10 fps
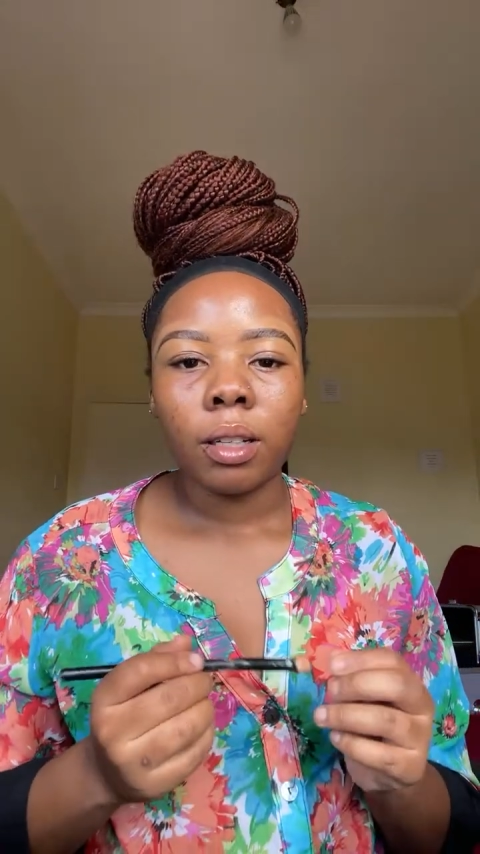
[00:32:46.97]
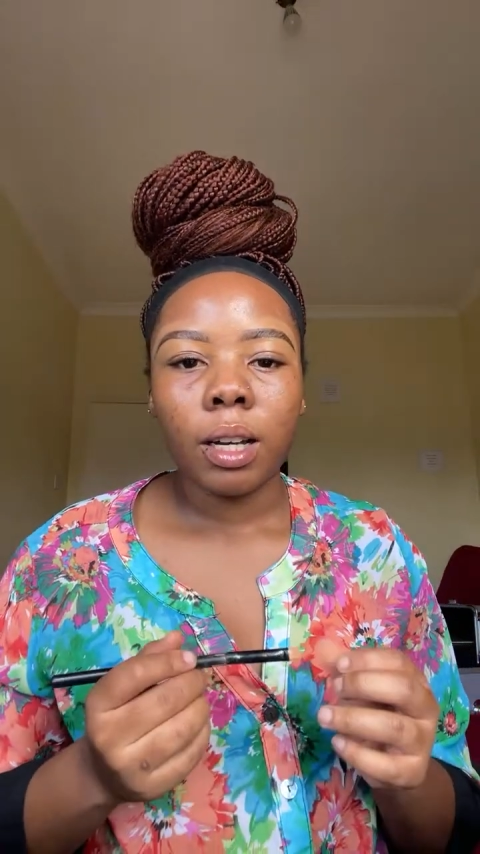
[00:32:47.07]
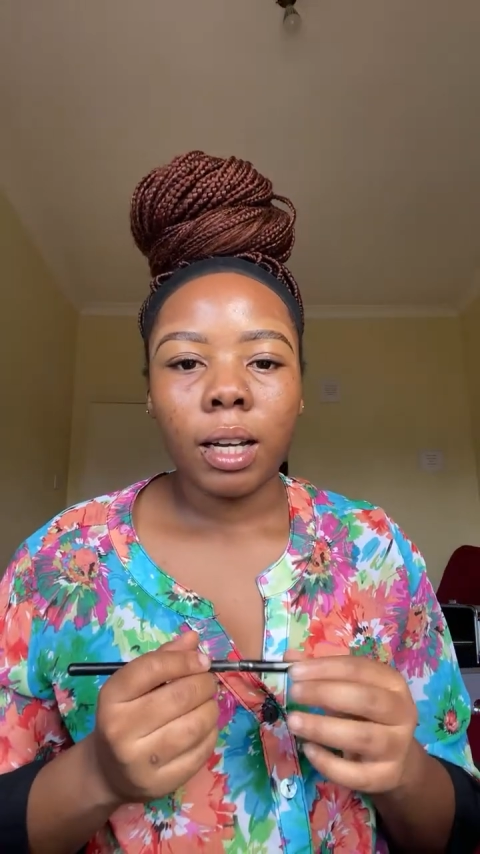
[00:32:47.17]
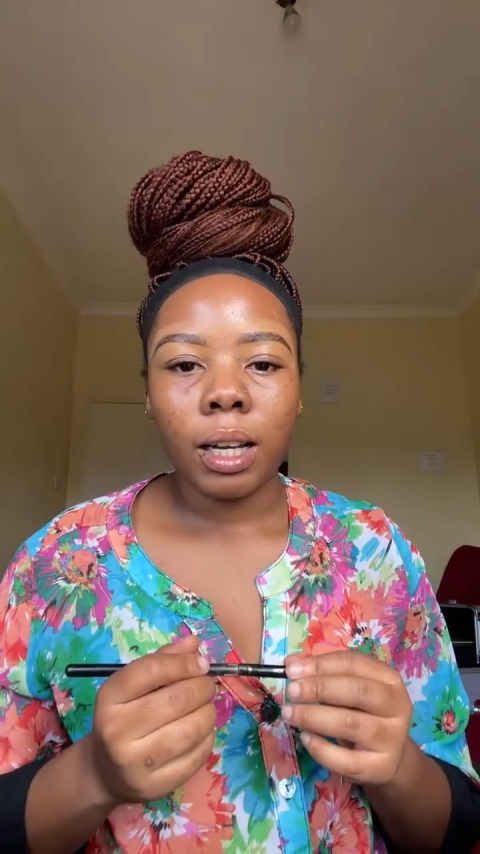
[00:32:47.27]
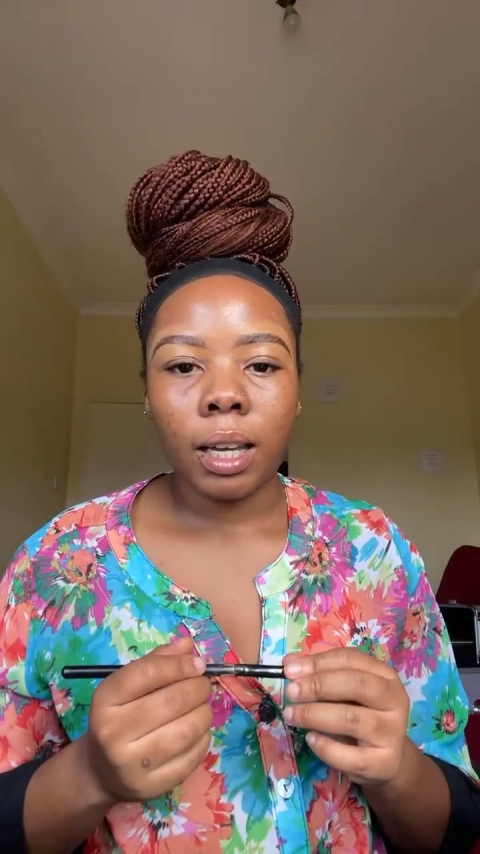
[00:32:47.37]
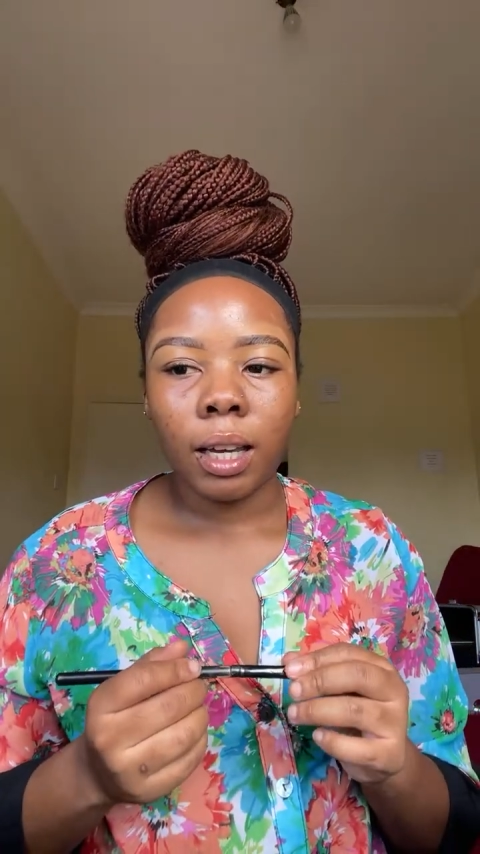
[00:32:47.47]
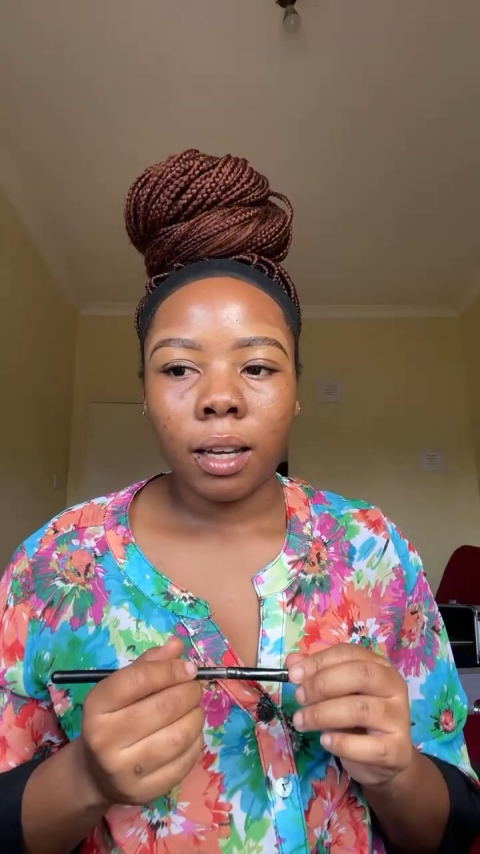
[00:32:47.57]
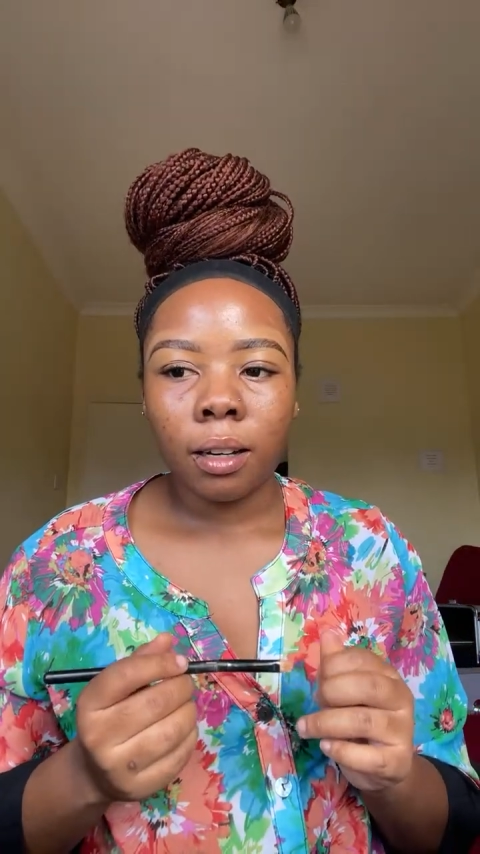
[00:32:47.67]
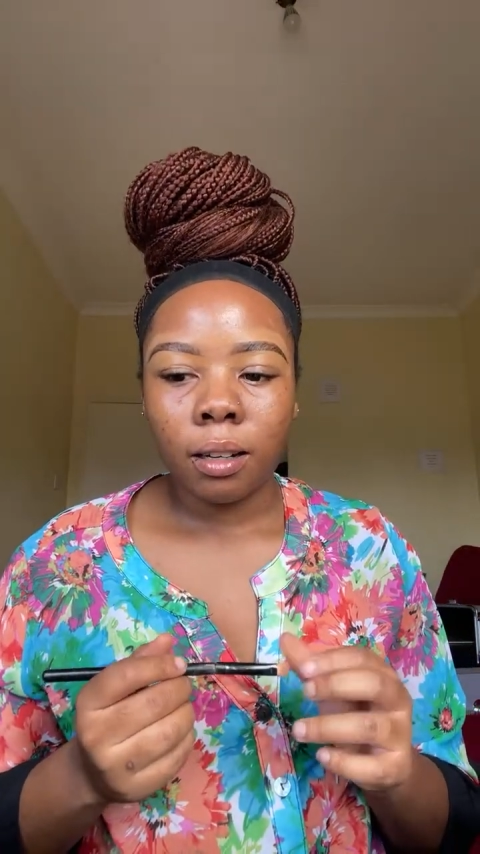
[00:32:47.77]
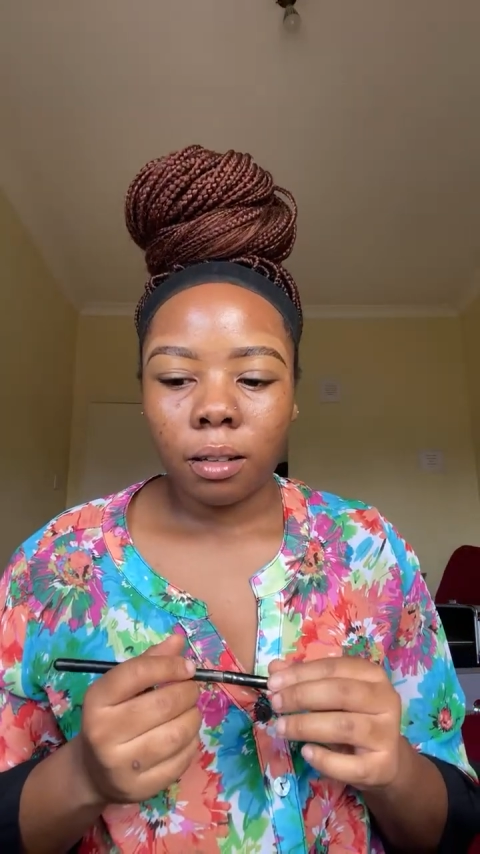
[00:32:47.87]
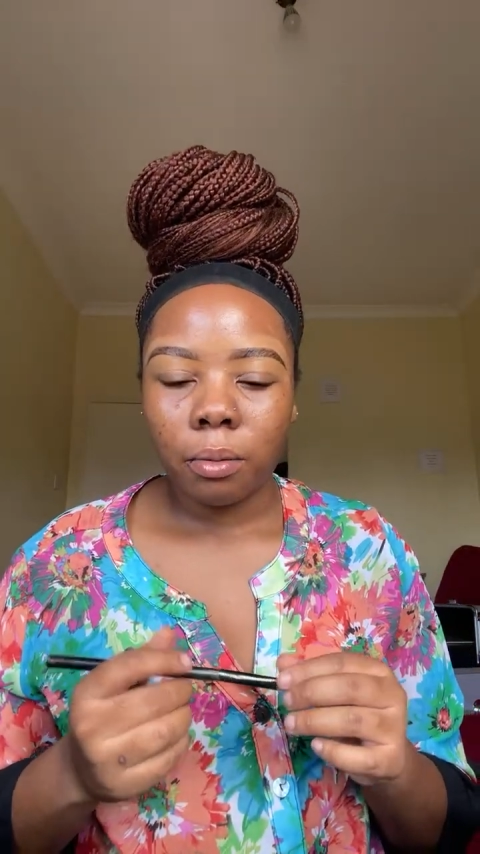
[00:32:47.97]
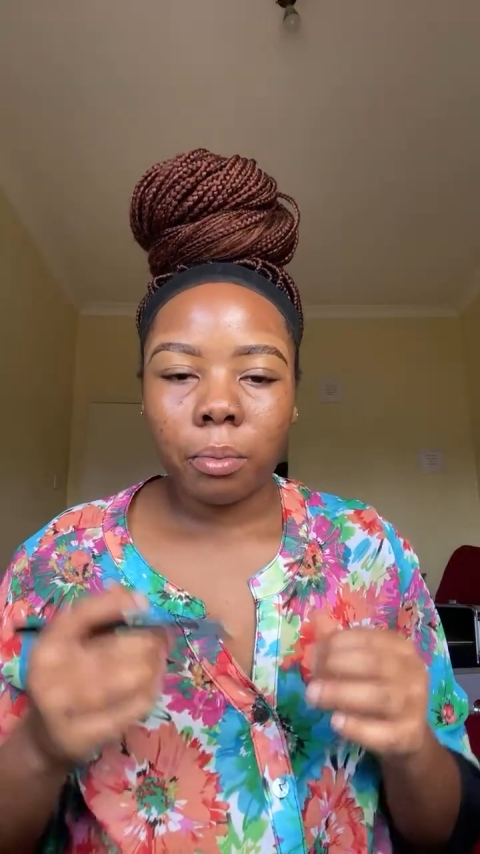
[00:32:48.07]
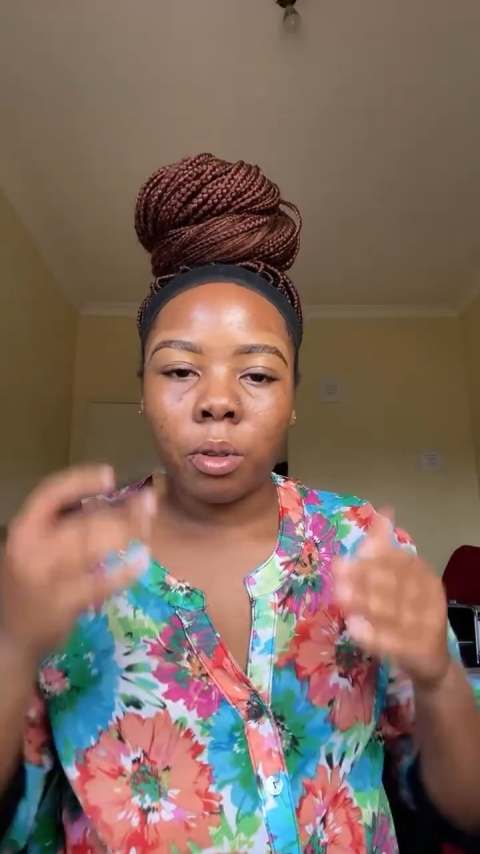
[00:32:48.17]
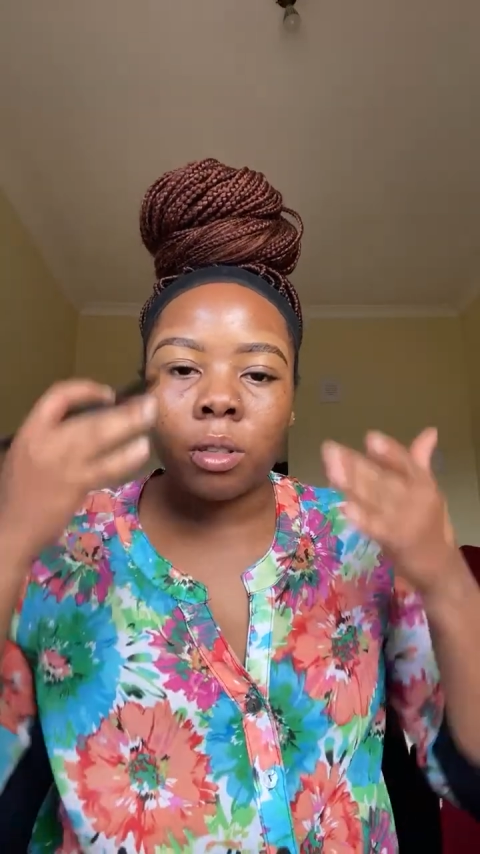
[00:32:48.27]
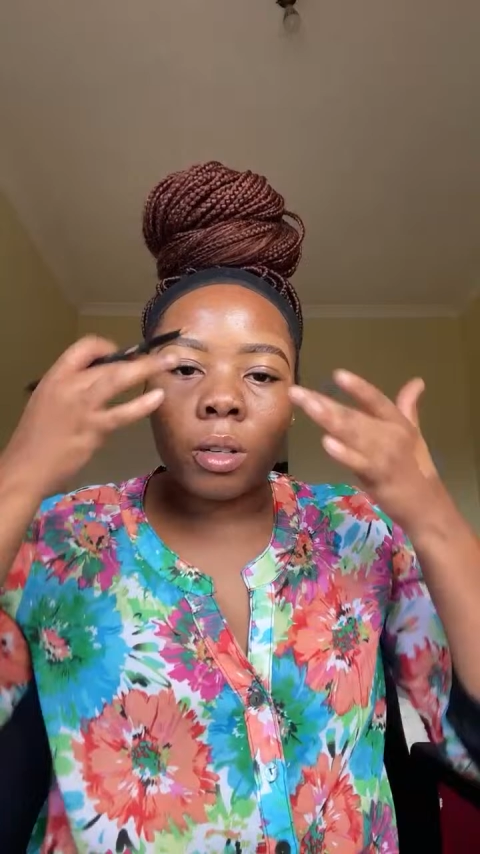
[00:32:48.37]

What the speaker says: again because